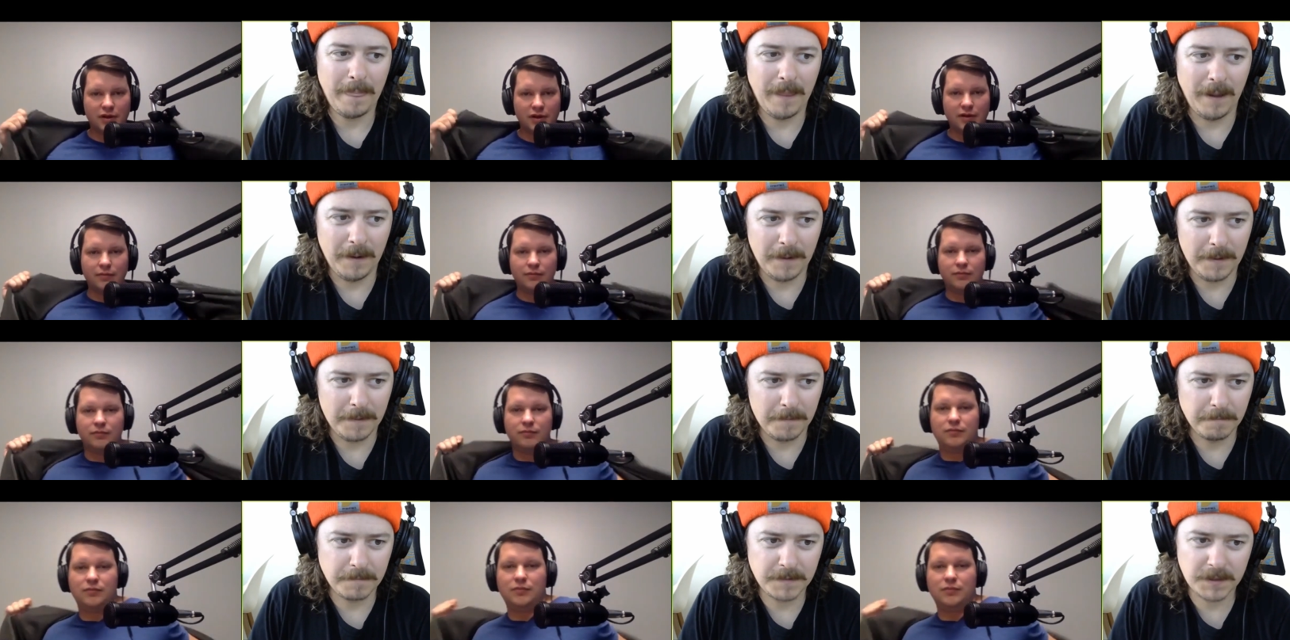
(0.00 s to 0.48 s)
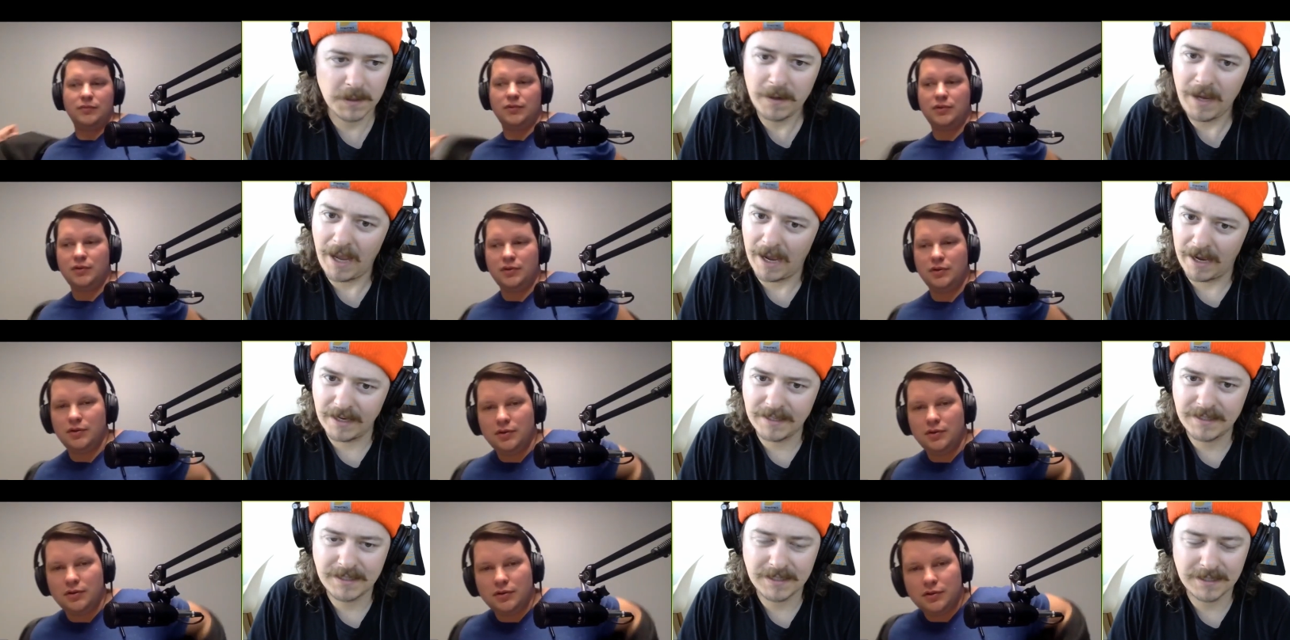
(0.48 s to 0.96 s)
Speaker 1: um, so
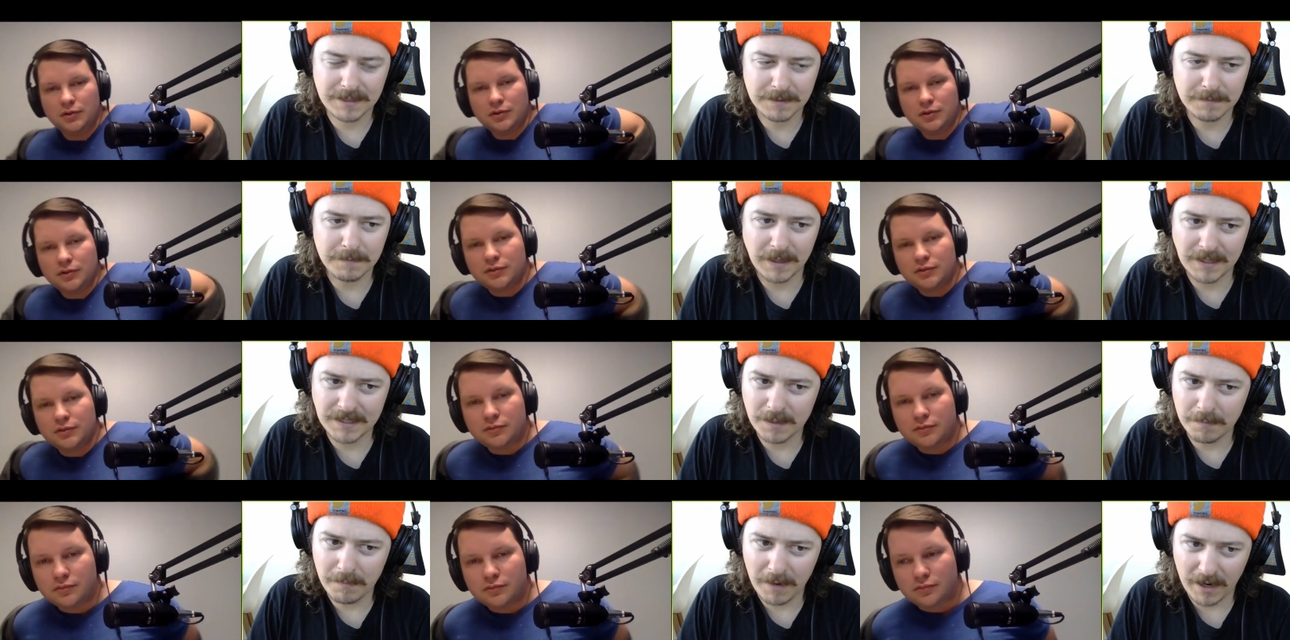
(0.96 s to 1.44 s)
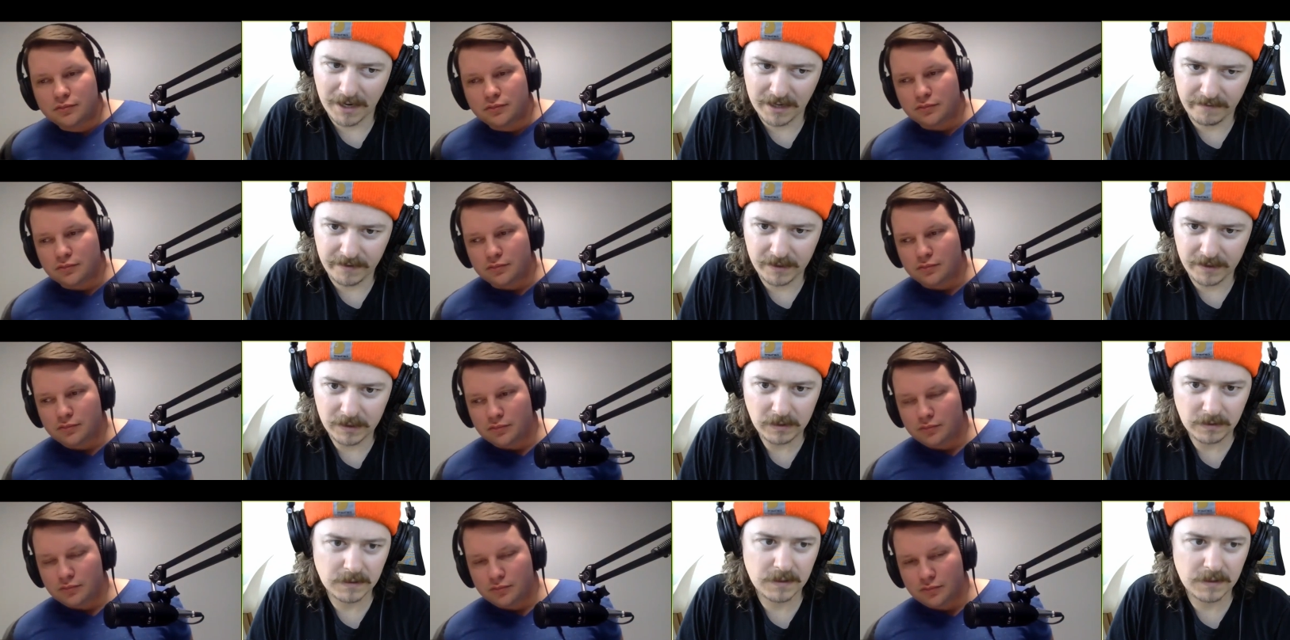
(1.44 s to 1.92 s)
yeah, it's it's a
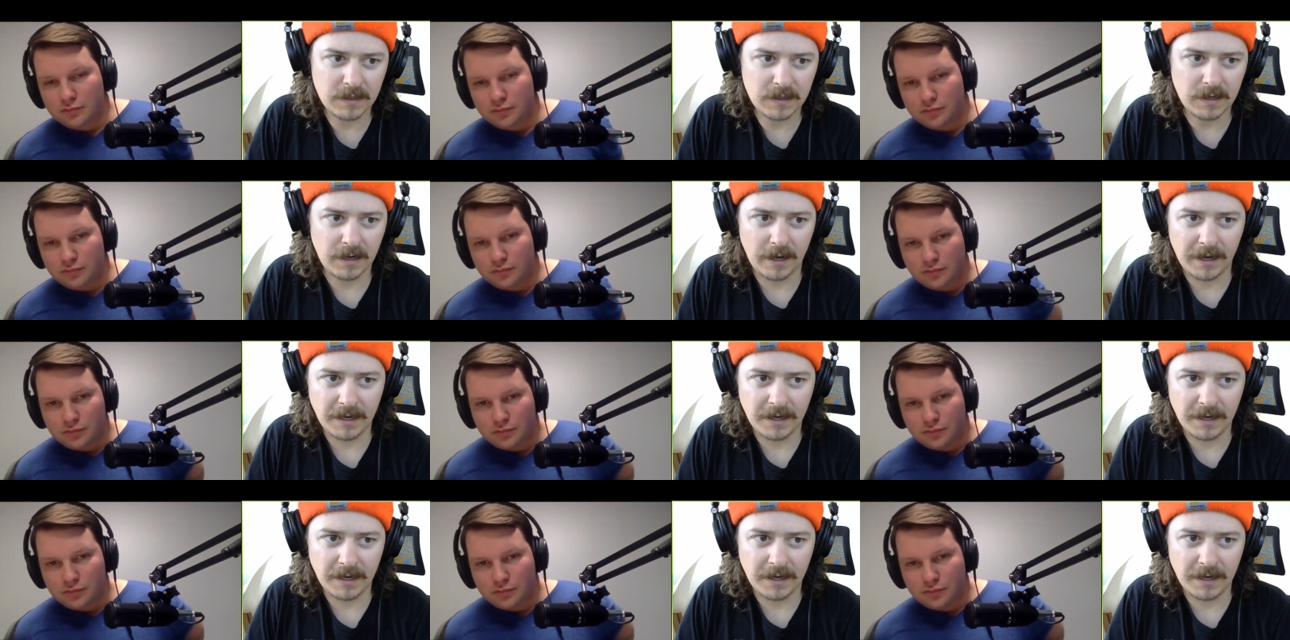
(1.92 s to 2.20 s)
minefield.